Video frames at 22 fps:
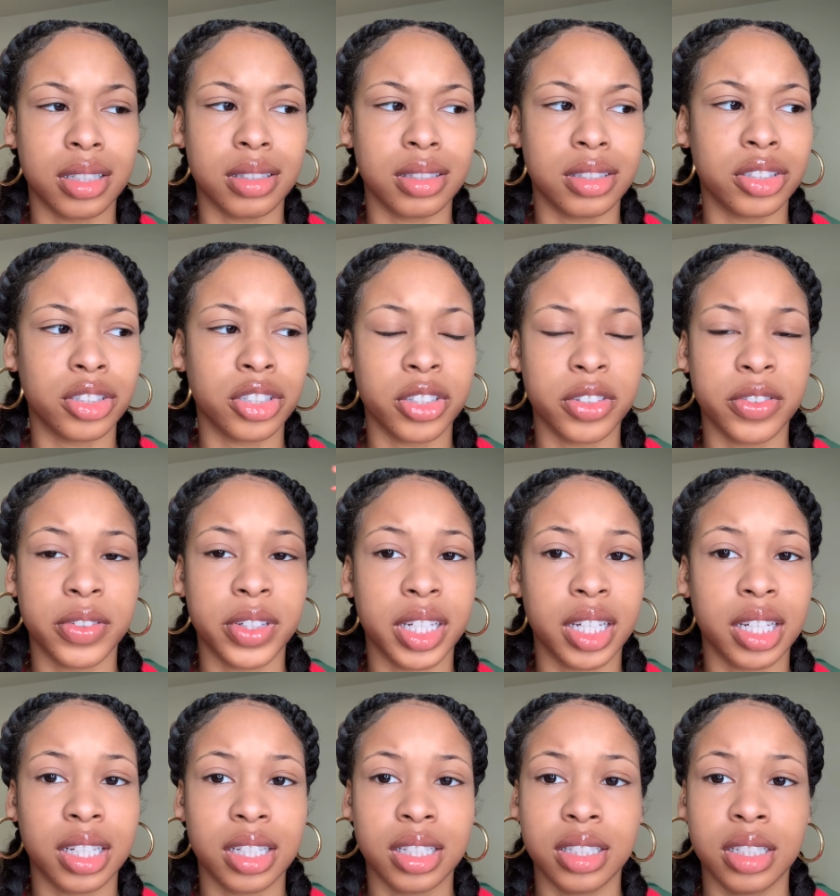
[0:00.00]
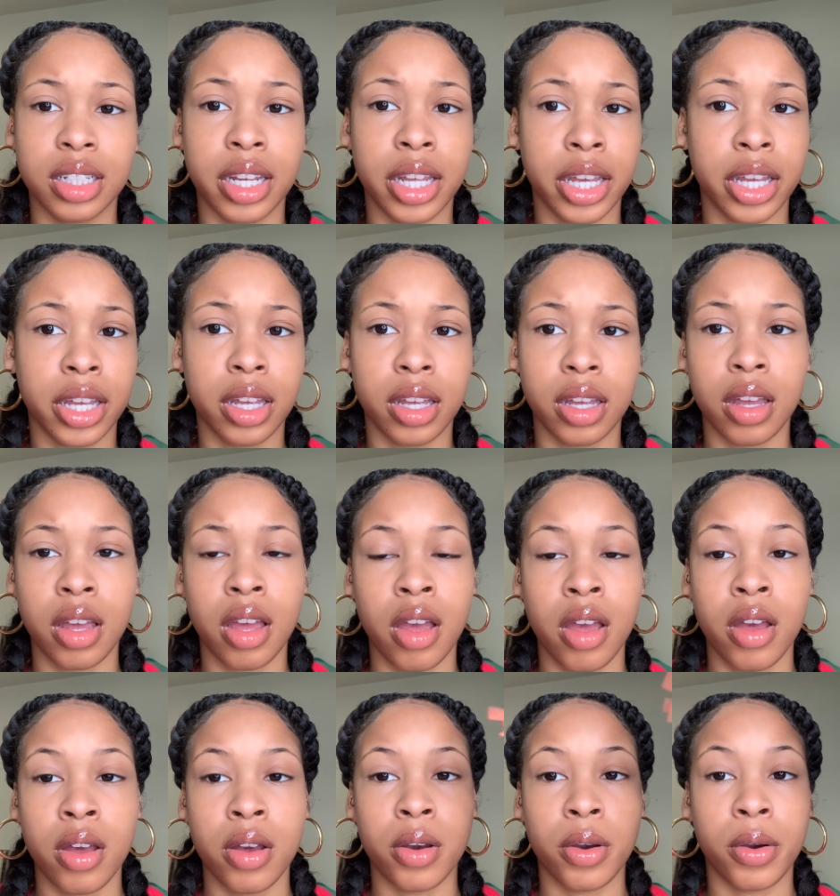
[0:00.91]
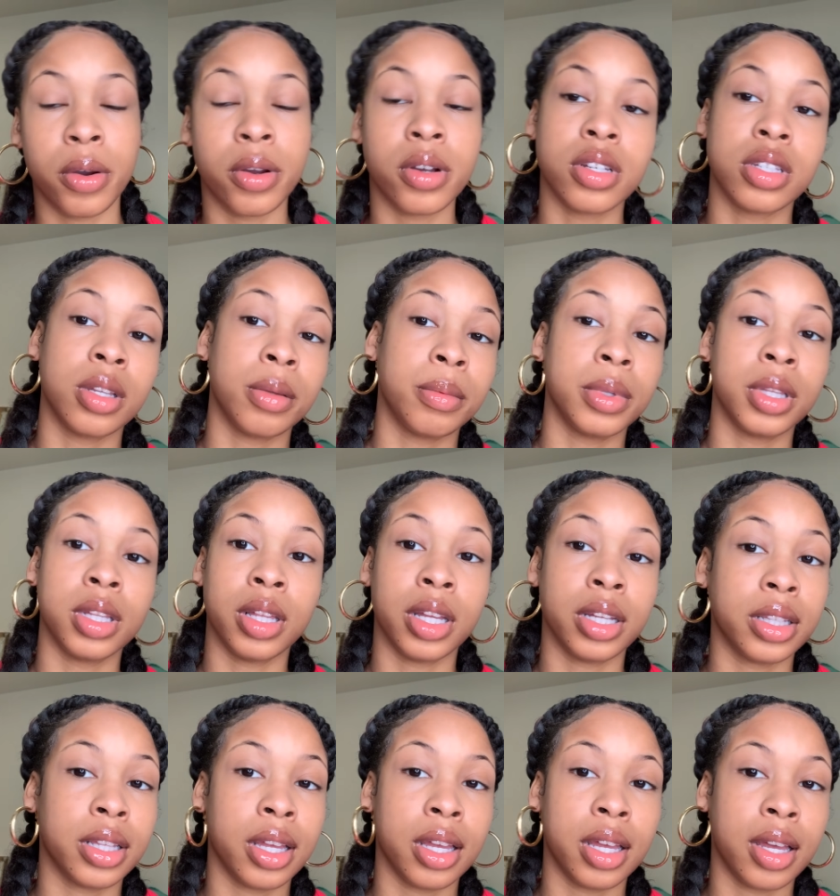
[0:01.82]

survey day or something like that.